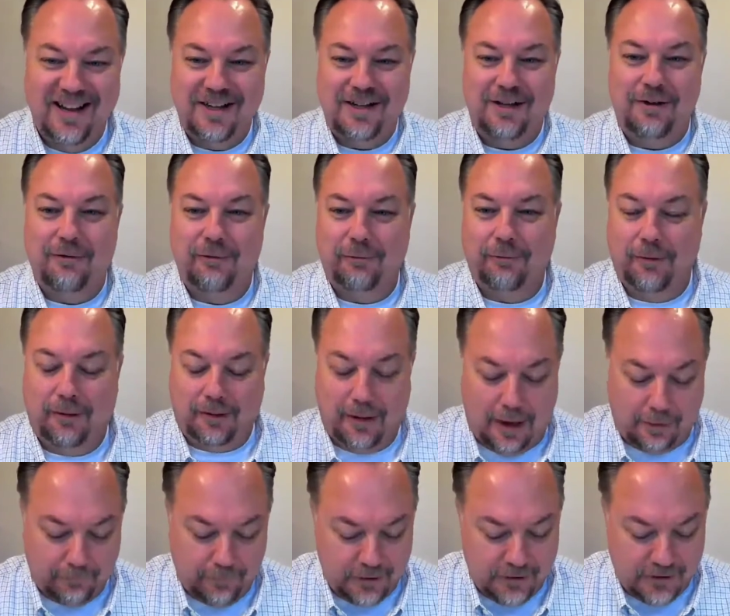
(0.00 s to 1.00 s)
You've
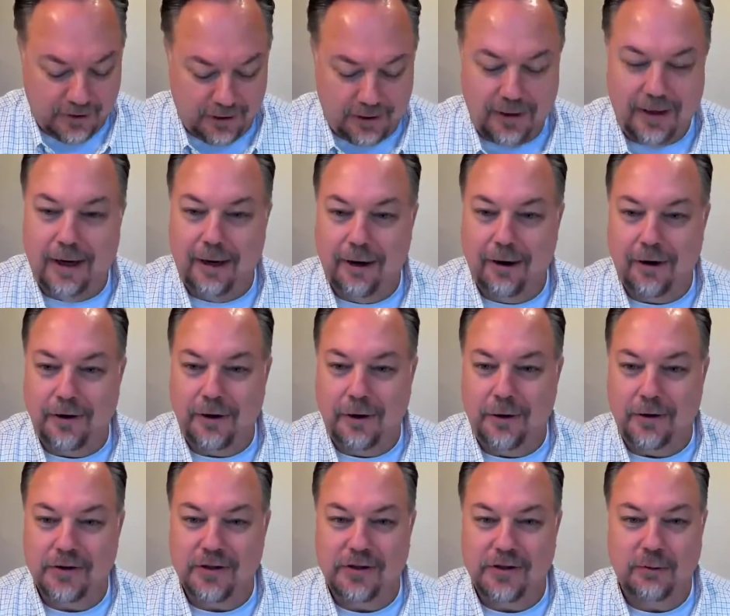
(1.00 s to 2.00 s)
leveraged it here in
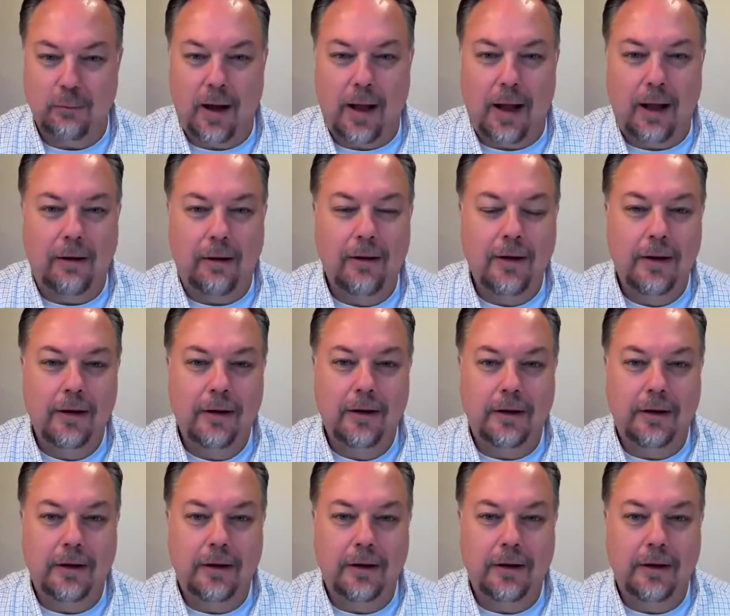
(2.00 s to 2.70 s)
yours as well.